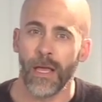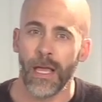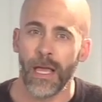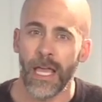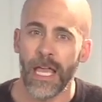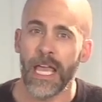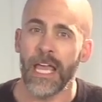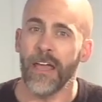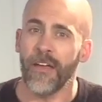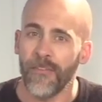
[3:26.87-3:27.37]

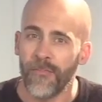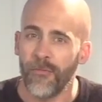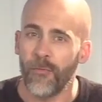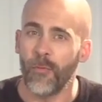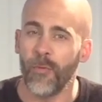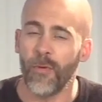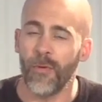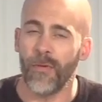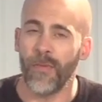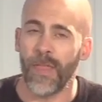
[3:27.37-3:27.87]
if
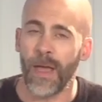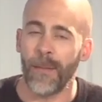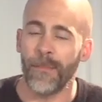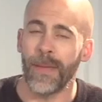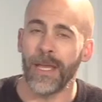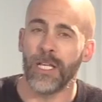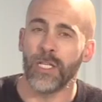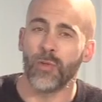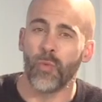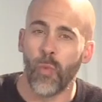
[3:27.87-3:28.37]
that
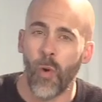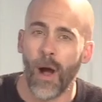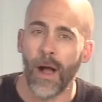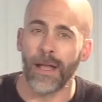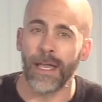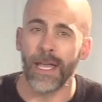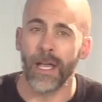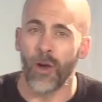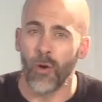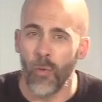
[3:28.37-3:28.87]
means
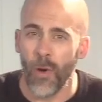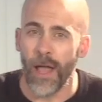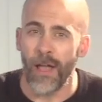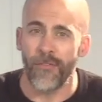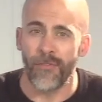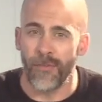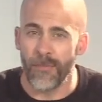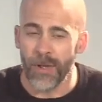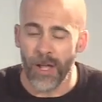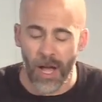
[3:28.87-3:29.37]
walking away
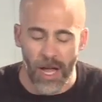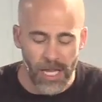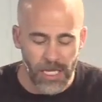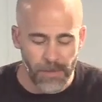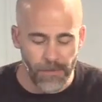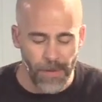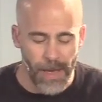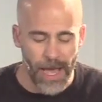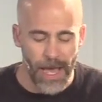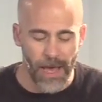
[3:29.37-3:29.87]
from God's
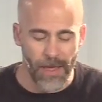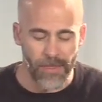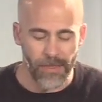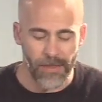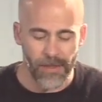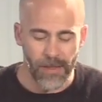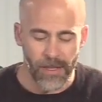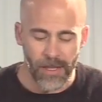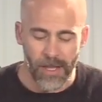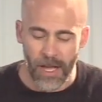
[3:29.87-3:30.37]
path,
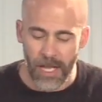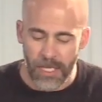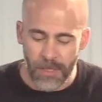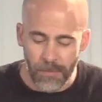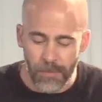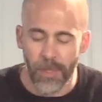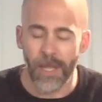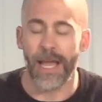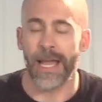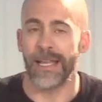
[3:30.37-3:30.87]
God's
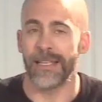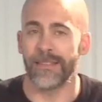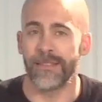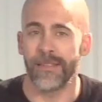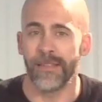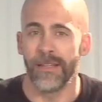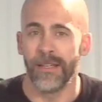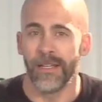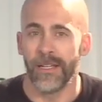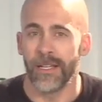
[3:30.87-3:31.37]

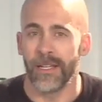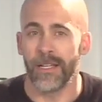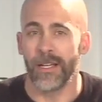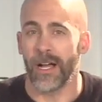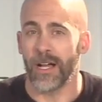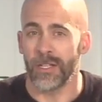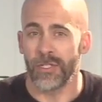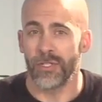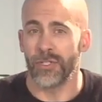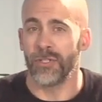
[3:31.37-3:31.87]
plans,
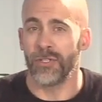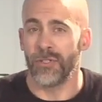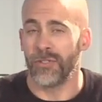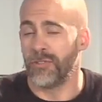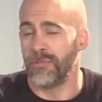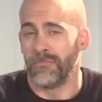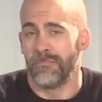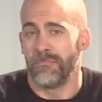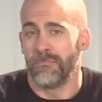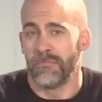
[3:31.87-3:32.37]
God's
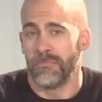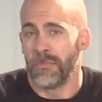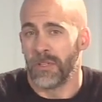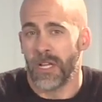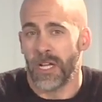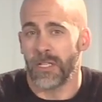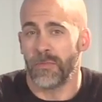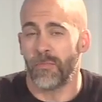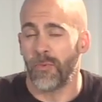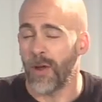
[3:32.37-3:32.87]

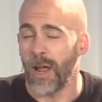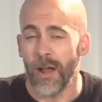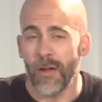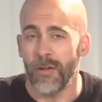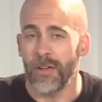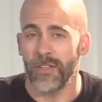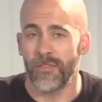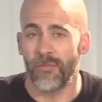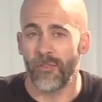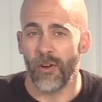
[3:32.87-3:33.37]

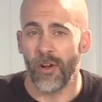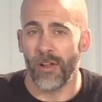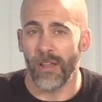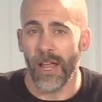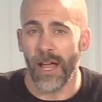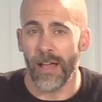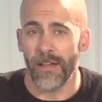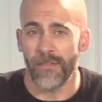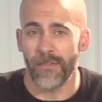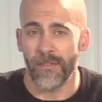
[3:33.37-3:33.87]
priorities for our life.